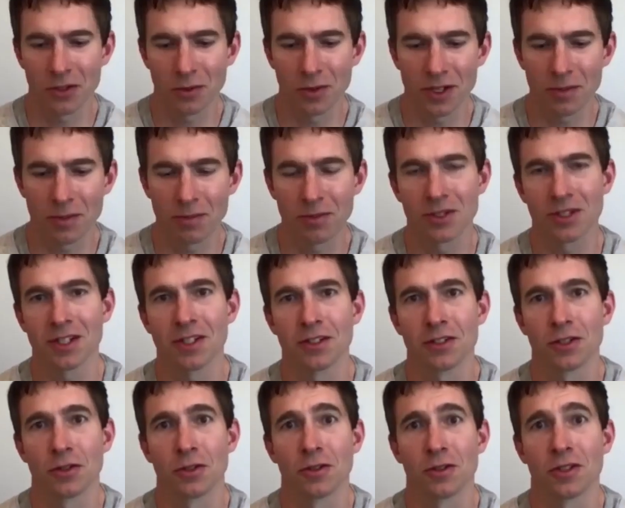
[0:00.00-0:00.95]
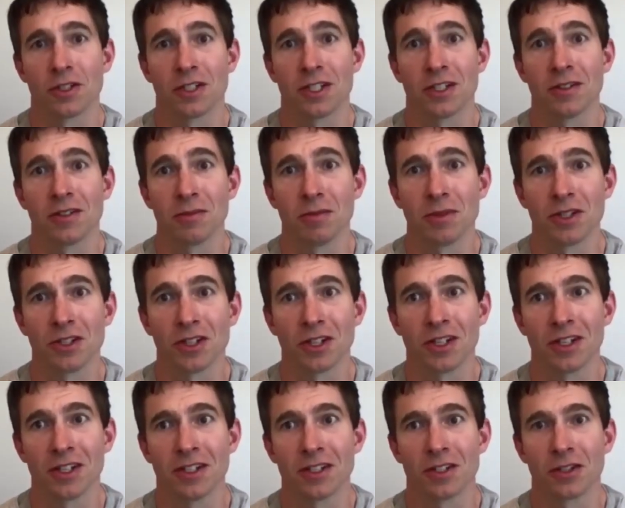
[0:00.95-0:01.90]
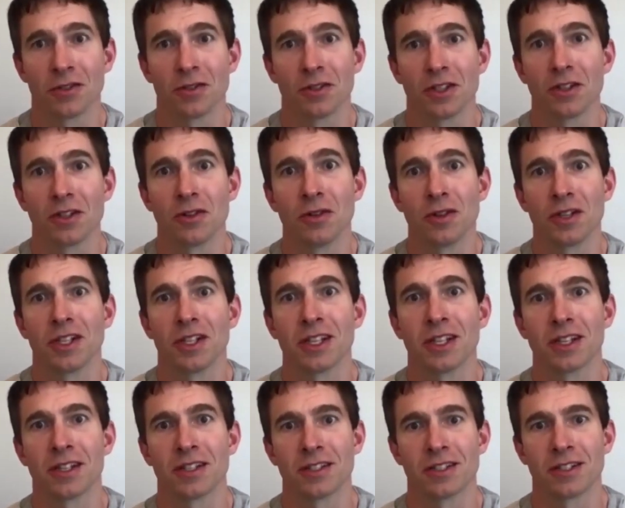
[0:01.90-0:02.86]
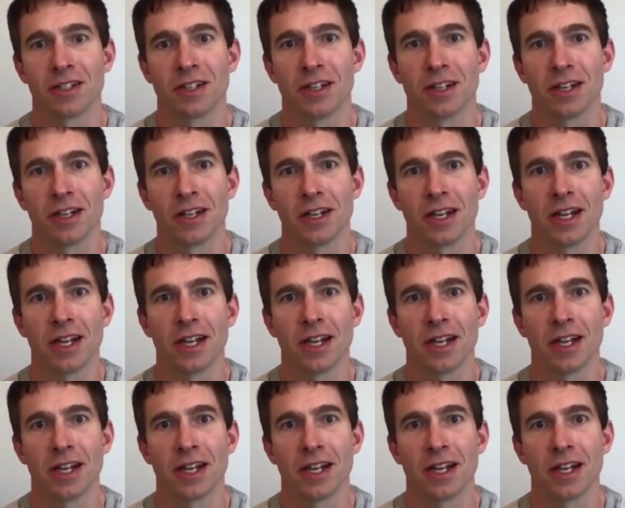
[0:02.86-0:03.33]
a 20% solar cell in Michigan, it's only going to get sun on